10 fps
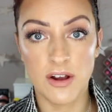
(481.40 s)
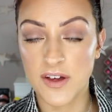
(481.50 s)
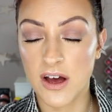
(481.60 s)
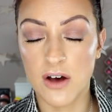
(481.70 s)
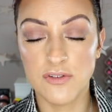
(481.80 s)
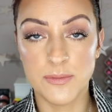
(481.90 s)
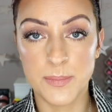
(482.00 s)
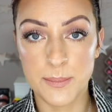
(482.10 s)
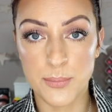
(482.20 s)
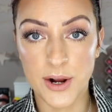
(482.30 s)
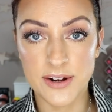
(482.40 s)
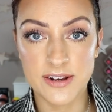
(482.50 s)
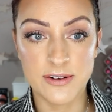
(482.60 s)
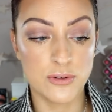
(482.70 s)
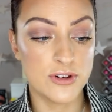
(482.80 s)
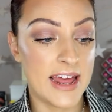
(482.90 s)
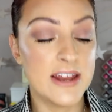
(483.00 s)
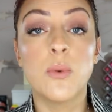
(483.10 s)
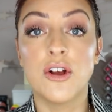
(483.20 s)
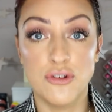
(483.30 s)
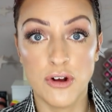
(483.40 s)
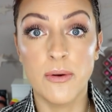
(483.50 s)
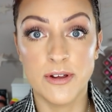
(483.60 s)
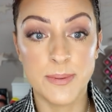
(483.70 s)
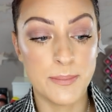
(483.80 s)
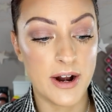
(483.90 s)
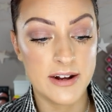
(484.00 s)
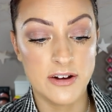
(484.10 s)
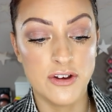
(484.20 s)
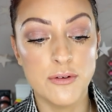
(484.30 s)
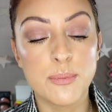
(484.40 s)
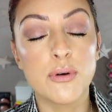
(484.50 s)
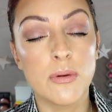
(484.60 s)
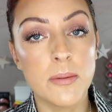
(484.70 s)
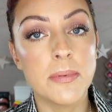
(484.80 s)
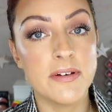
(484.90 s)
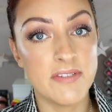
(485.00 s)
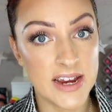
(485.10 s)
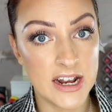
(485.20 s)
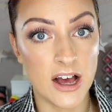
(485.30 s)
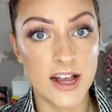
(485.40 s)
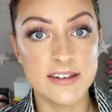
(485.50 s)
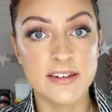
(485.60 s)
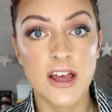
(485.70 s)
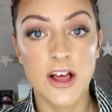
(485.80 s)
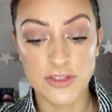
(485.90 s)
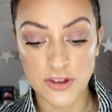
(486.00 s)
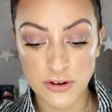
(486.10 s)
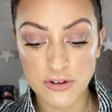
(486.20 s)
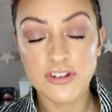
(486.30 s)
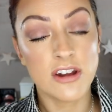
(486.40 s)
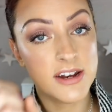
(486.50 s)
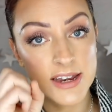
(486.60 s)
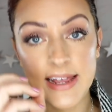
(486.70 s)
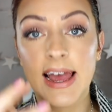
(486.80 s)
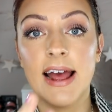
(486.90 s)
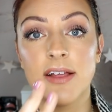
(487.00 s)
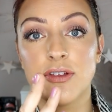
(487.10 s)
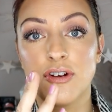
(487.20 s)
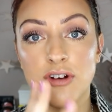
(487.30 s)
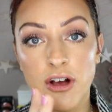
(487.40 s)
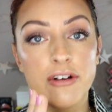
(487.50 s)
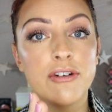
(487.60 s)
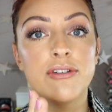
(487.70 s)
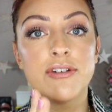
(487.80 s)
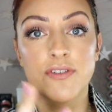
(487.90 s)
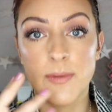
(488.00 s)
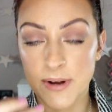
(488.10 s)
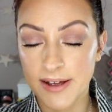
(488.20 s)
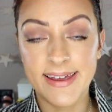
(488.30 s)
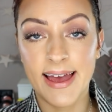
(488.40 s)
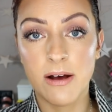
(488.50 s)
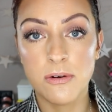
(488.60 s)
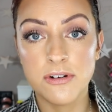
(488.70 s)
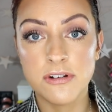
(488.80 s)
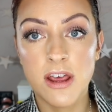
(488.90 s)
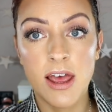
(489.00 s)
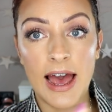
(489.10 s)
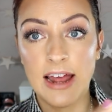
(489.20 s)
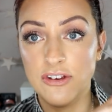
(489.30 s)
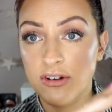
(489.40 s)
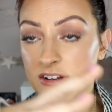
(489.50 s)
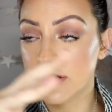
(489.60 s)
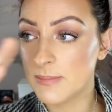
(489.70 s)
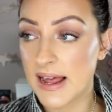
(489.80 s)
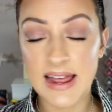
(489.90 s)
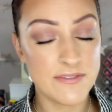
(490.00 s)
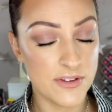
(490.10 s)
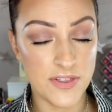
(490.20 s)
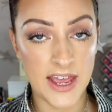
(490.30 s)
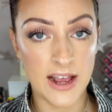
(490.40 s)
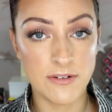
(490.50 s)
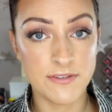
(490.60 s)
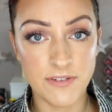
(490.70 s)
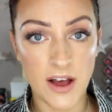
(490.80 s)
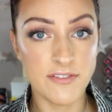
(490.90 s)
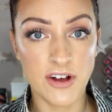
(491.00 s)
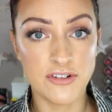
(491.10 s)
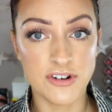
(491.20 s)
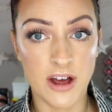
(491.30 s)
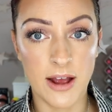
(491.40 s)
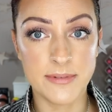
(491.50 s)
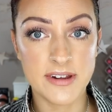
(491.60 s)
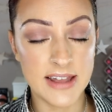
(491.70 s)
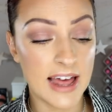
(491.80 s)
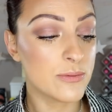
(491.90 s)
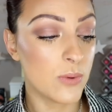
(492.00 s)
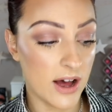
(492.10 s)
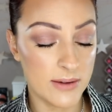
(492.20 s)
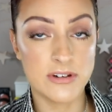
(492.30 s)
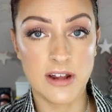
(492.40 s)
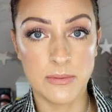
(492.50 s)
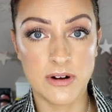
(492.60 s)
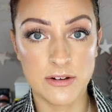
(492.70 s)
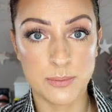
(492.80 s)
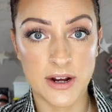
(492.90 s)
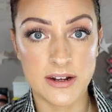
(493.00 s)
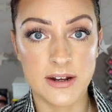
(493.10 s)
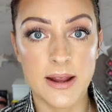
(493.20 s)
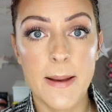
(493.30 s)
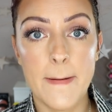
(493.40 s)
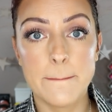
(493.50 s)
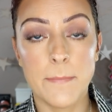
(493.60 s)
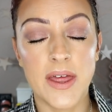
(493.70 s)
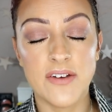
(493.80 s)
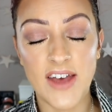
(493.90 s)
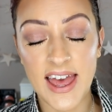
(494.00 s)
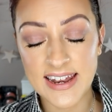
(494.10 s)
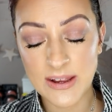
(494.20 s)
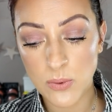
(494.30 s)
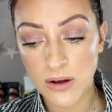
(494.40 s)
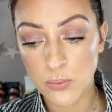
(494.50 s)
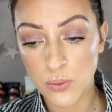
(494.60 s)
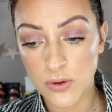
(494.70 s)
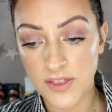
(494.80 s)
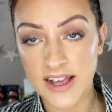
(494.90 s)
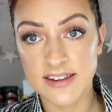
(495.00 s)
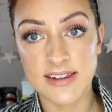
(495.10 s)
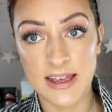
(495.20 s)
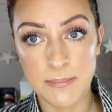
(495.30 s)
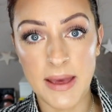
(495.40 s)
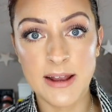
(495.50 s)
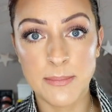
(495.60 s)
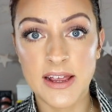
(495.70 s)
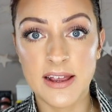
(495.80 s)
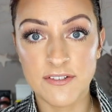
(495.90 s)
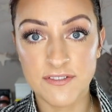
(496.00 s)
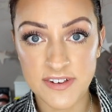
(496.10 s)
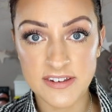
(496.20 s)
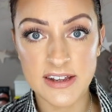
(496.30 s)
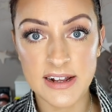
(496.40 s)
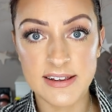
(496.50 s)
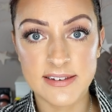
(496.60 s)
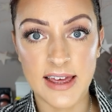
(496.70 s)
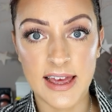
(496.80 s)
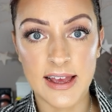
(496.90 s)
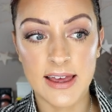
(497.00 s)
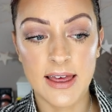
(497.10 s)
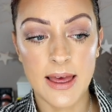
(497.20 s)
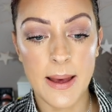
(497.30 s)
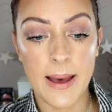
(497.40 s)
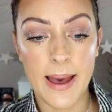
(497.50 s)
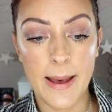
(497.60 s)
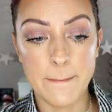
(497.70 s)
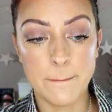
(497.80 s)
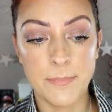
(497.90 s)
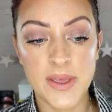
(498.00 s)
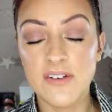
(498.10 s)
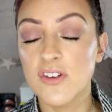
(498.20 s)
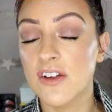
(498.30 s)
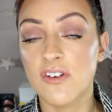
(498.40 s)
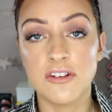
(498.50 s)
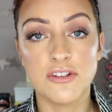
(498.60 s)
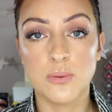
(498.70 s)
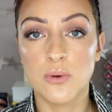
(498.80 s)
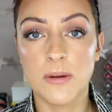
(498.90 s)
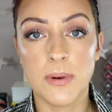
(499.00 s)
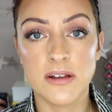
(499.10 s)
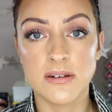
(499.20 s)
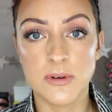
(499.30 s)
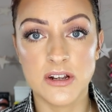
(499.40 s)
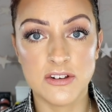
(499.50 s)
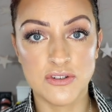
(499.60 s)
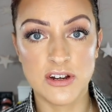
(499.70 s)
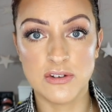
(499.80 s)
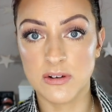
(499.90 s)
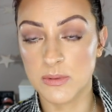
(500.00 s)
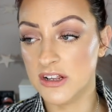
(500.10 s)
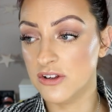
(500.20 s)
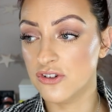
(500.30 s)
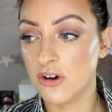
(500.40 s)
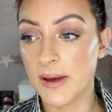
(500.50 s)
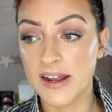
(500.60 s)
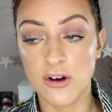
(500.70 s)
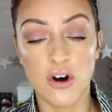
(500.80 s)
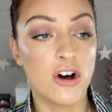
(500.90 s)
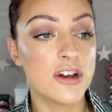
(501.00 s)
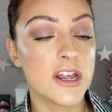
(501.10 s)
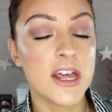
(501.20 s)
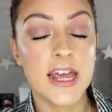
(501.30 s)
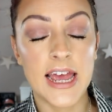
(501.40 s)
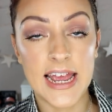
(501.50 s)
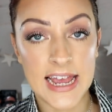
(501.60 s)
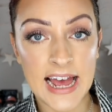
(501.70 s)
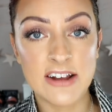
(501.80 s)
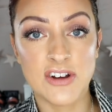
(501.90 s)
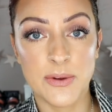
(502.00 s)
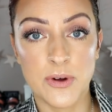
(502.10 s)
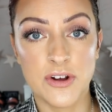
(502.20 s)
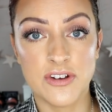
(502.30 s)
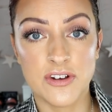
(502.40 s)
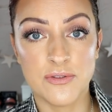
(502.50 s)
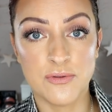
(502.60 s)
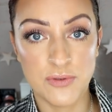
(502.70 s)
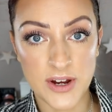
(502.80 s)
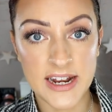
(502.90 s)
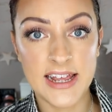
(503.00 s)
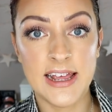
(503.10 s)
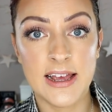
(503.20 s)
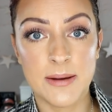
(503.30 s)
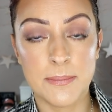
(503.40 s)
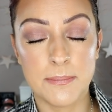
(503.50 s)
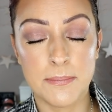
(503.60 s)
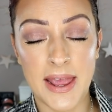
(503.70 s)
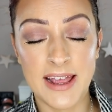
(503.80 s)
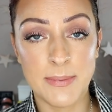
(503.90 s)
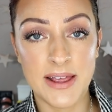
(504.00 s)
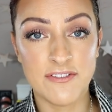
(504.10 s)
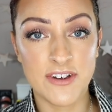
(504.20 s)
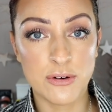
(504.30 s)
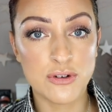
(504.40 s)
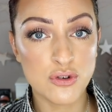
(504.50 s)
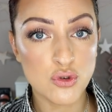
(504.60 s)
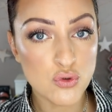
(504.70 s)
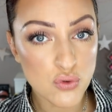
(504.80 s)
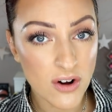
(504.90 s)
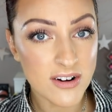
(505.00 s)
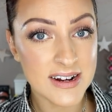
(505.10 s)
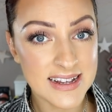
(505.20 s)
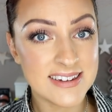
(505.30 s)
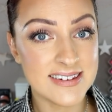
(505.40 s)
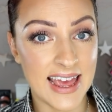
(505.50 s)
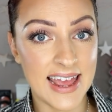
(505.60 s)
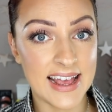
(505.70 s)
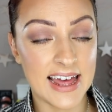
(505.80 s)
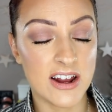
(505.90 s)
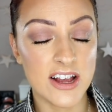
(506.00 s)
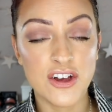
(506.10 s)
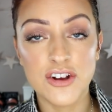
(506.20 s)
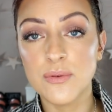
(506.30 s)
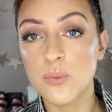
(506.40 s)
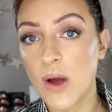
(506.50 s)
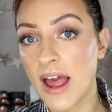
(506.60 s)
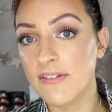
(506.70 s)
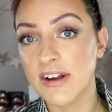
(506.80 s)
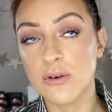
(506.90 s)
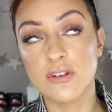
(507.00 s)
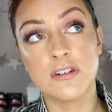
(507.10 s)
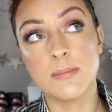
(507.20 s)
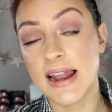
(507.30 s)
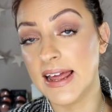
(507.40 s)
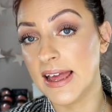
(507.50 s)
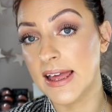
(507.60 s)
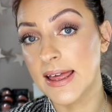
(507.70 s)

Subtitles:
other half has been pregnant, or anyone you know has been pregnant, you probably realize that you suddenly get the nose of a bloodhound and you can smell everything 500 times. And that's what I was like when I was pregnant. If anyone wore this, it made me physically sick. Even if I was just walking past someone in the street or someone in the shop had it on, it actually would really make me feel strongly sick. And I couldn't wear it or smell it